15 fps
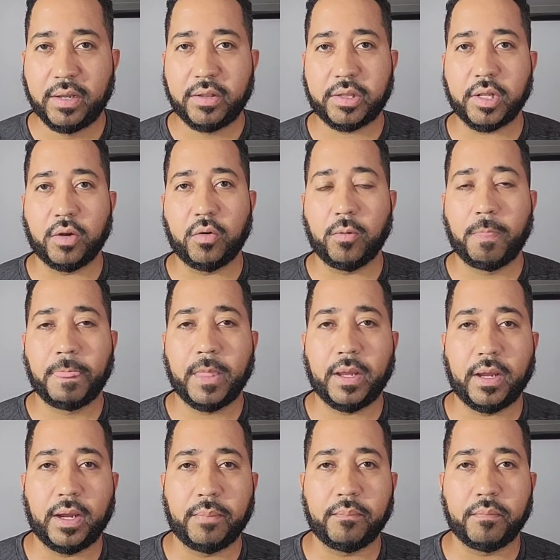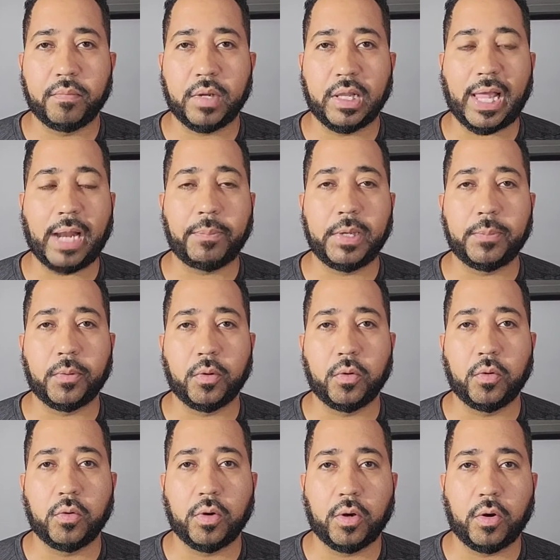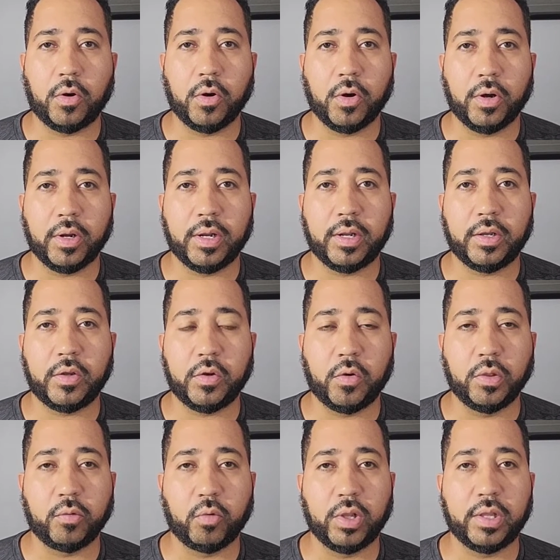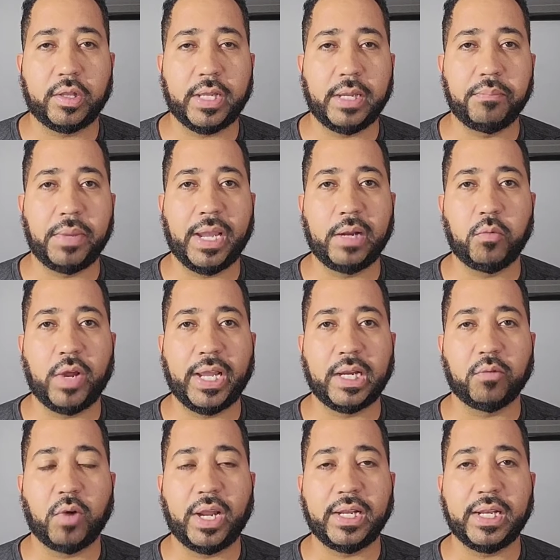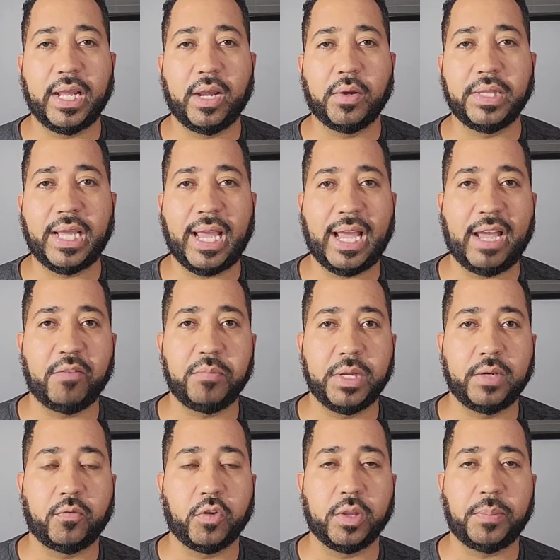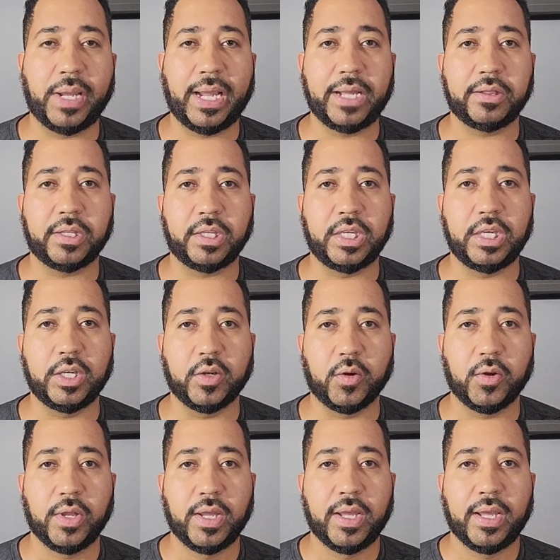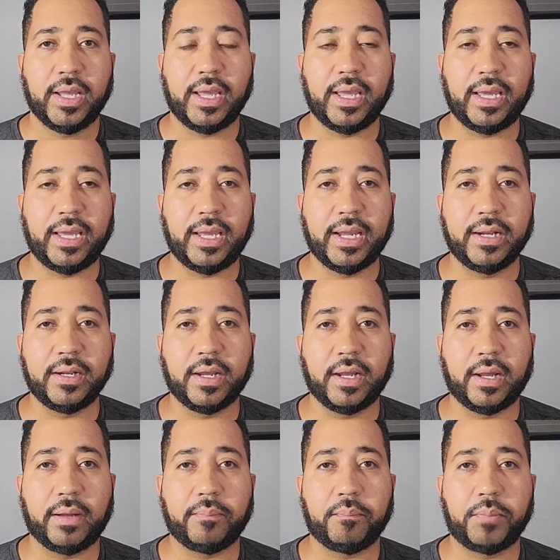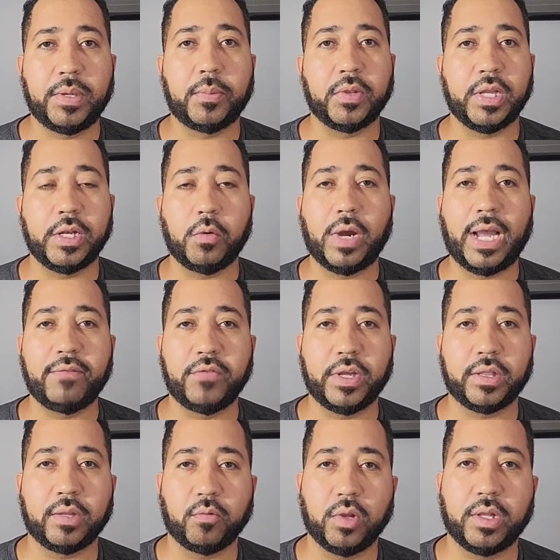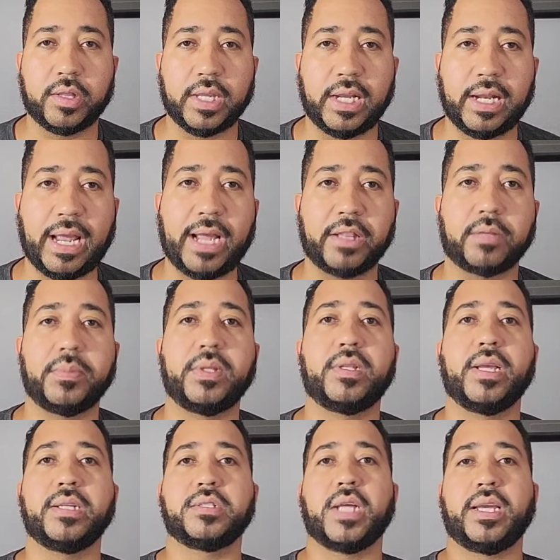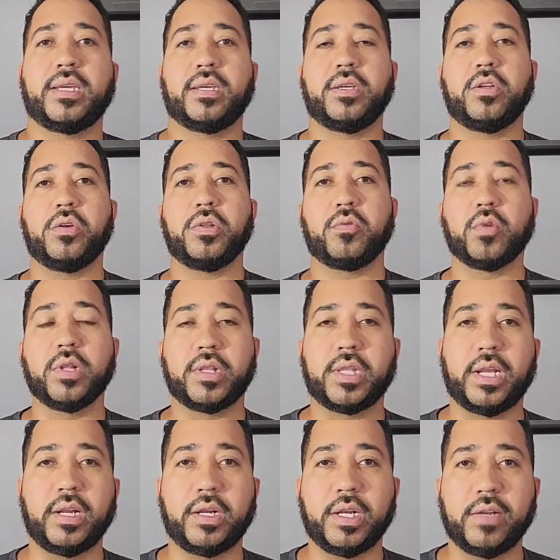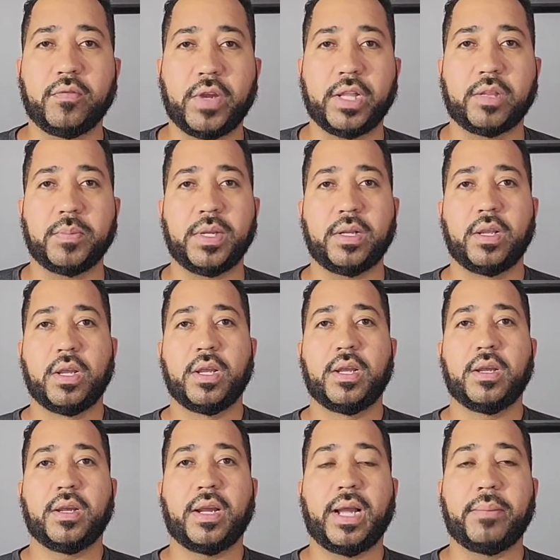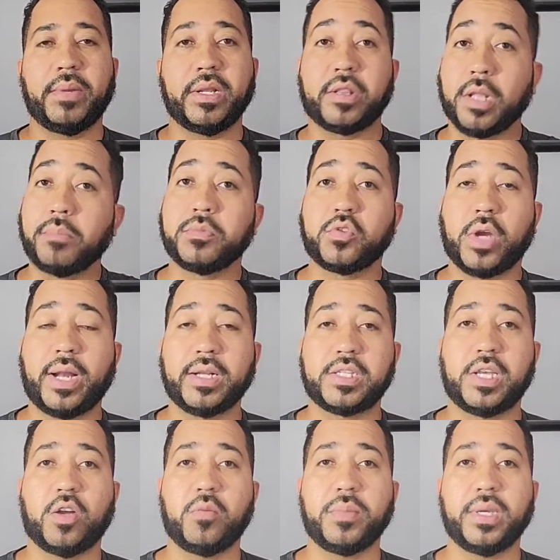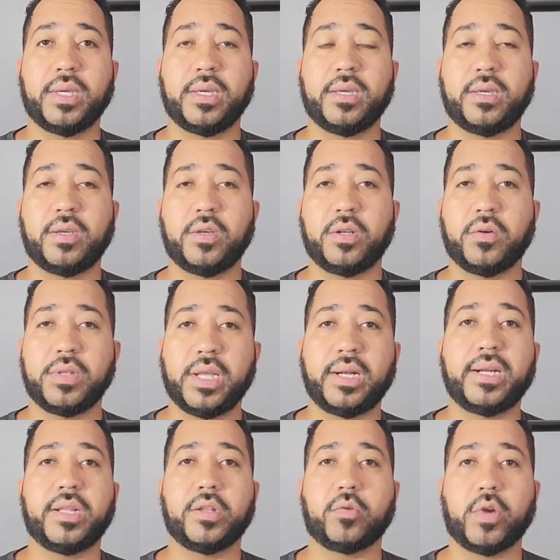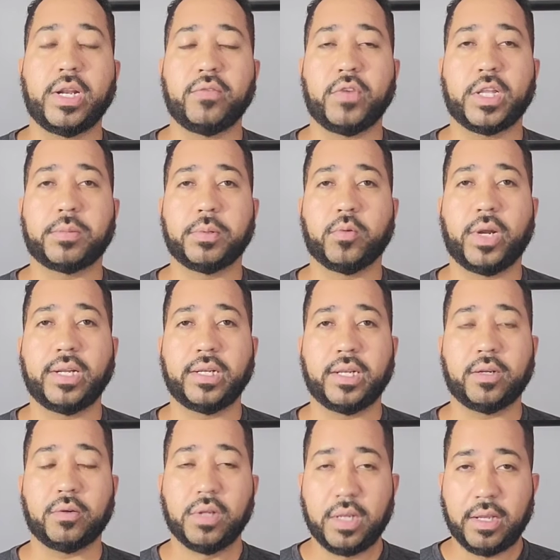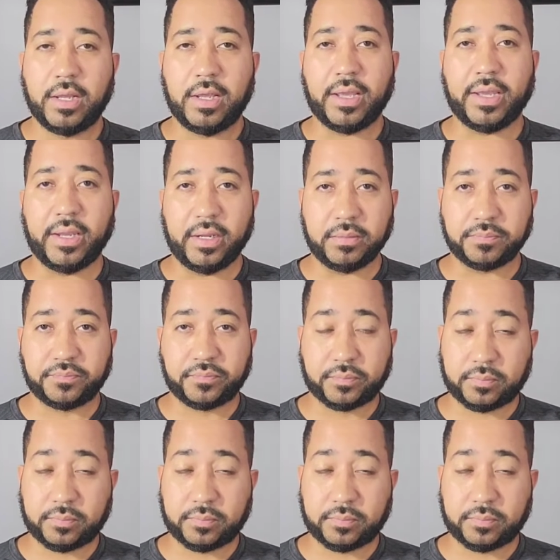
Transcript: So um, a lot of people are, you know, on the real estate bandwagon right now, and they have been for the past year. And uh, people that know I invest in real estate ask me things like, you know, is real estate a good investment? Um, and some try to tell me, you know, that it is a great investment right now. And